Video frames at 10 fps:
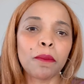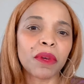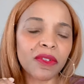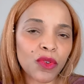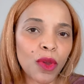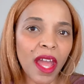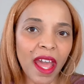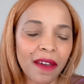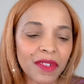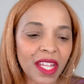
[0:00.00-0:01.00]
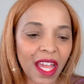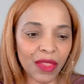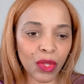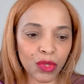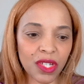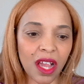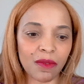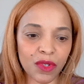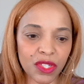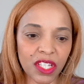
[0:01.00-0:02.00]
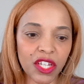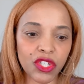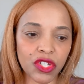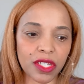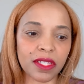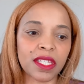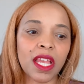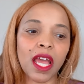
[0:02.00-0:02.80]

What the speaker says: but if you haven't had those conversations